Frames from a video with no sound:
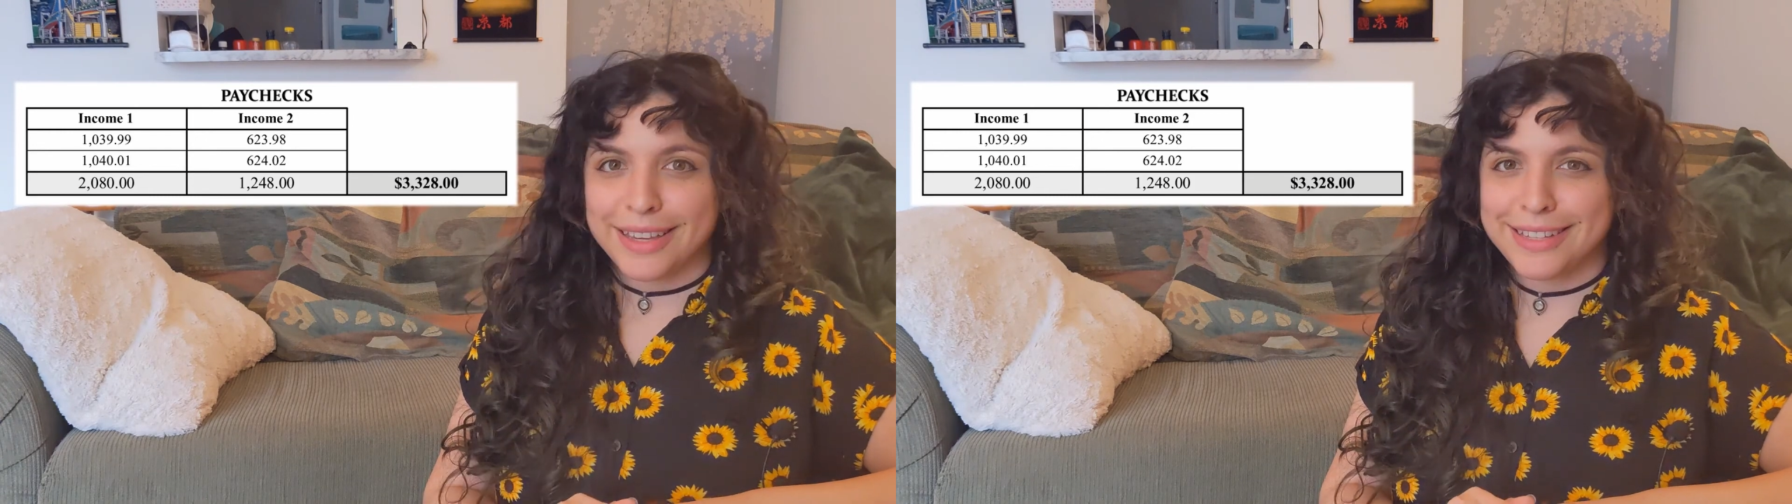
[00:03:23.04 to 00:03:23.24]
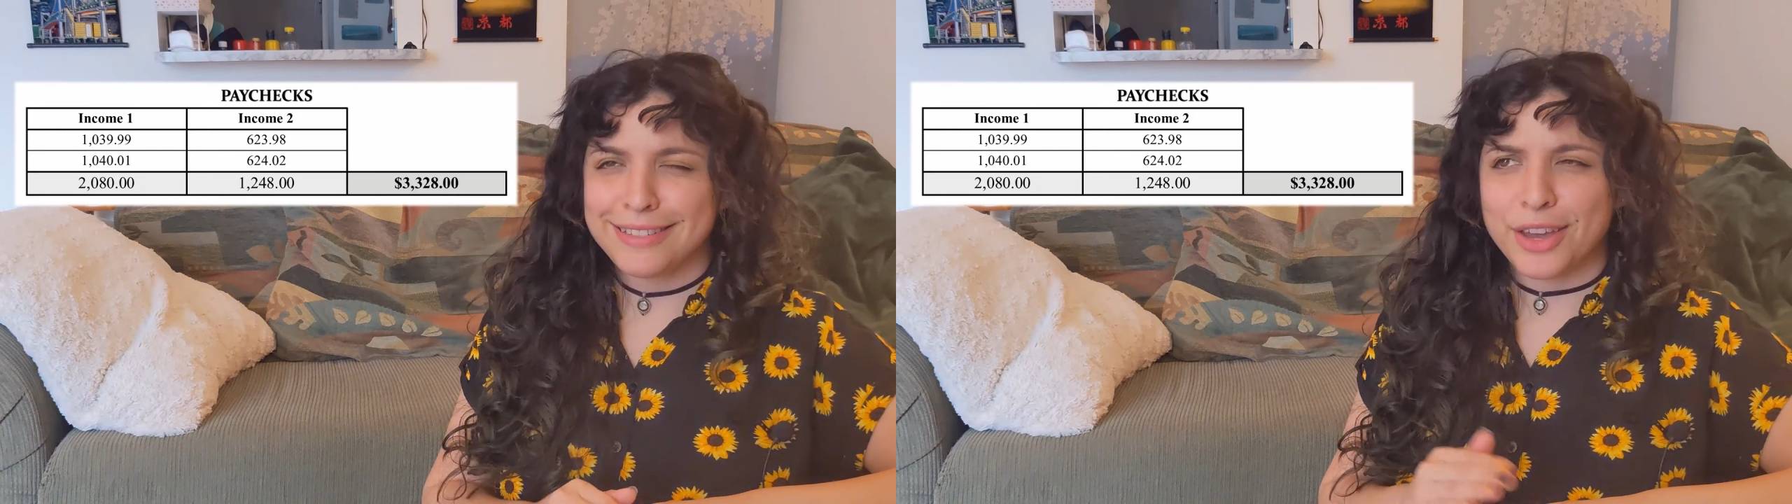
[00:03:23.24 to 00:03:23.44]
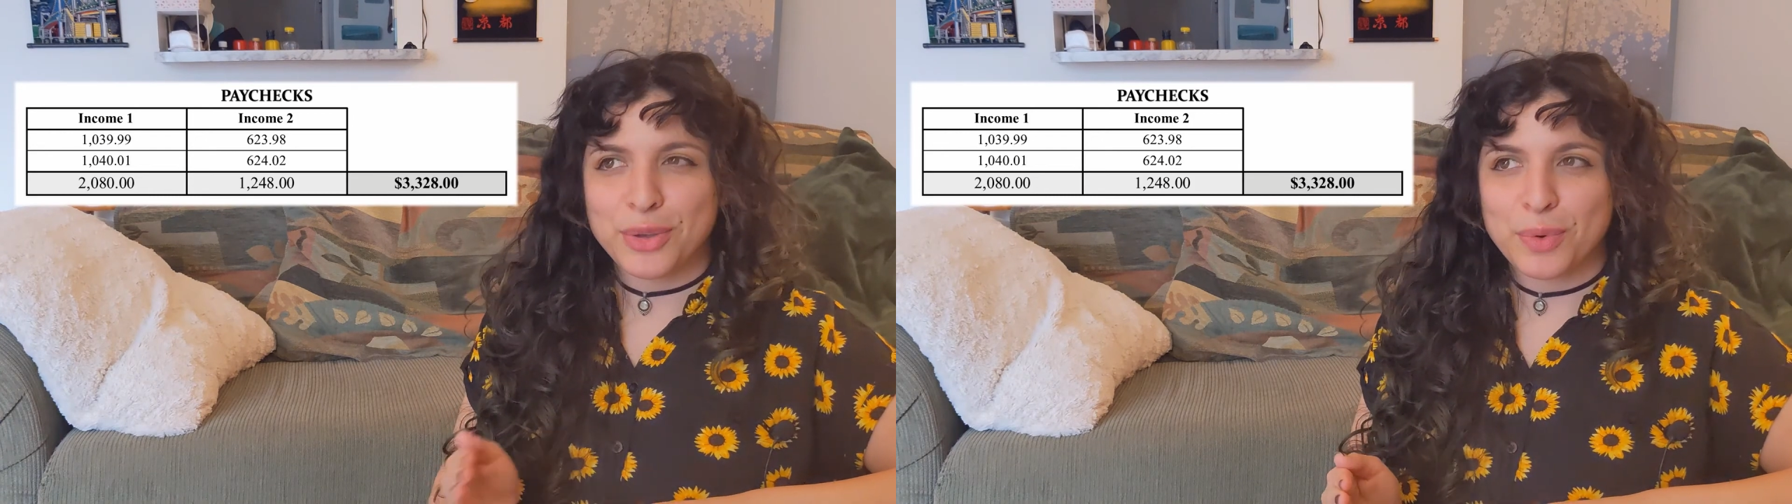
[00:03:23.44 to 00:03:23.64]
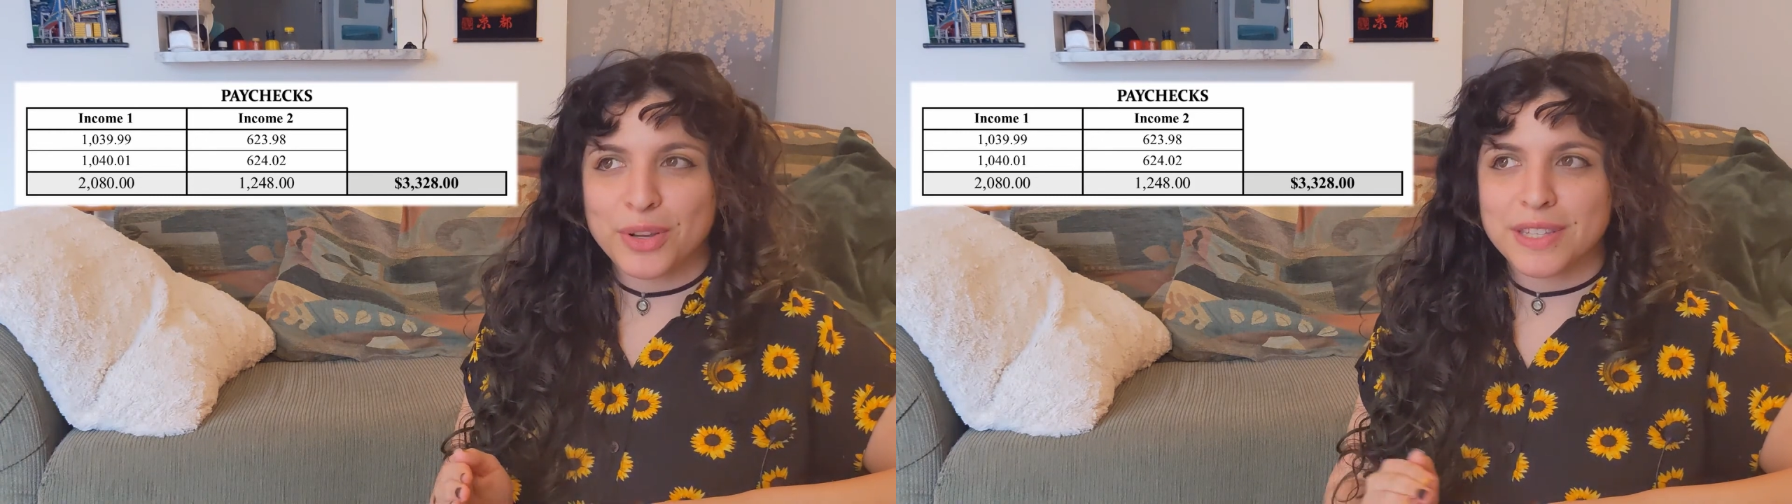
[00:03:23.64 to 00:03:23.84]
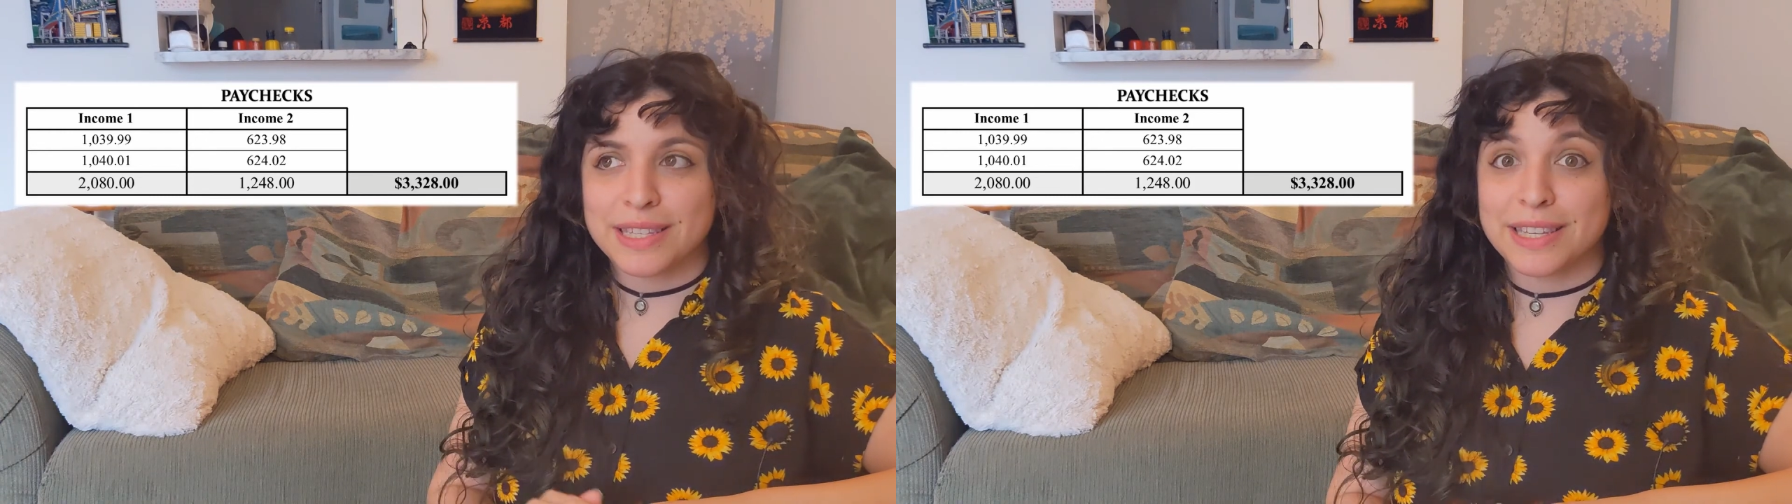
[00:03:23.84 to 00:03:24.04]
In other
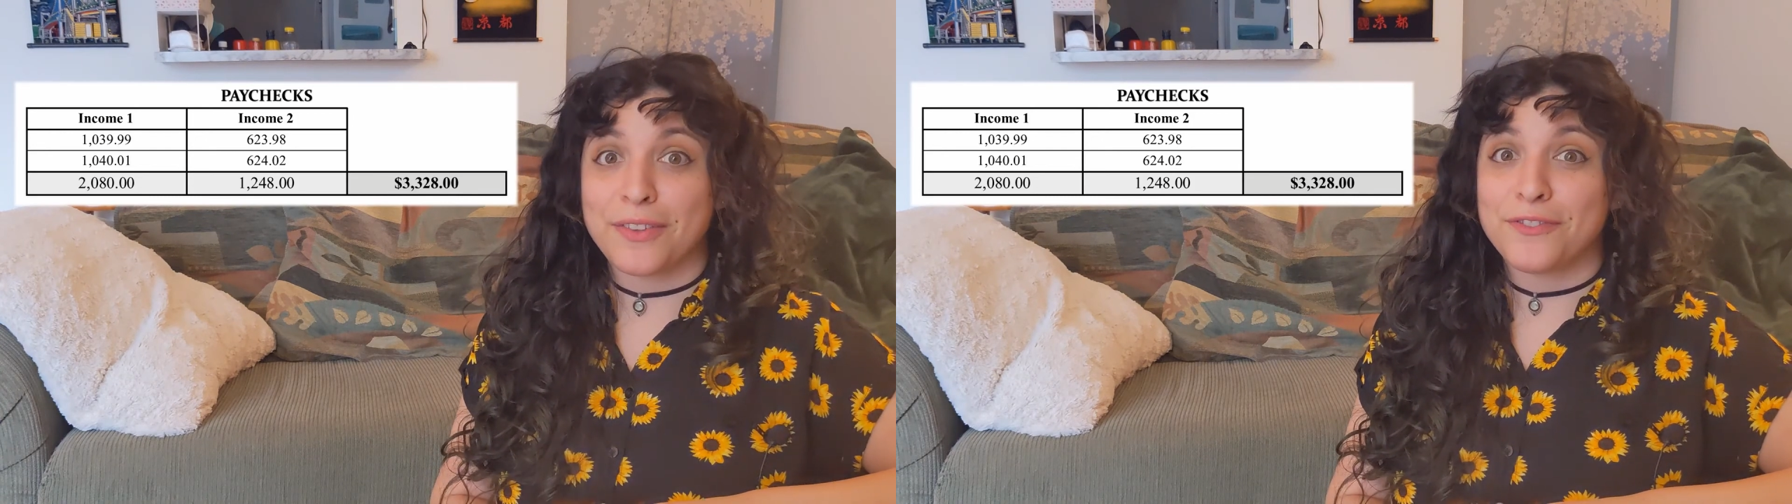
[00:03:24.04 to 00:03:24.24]
words, this is a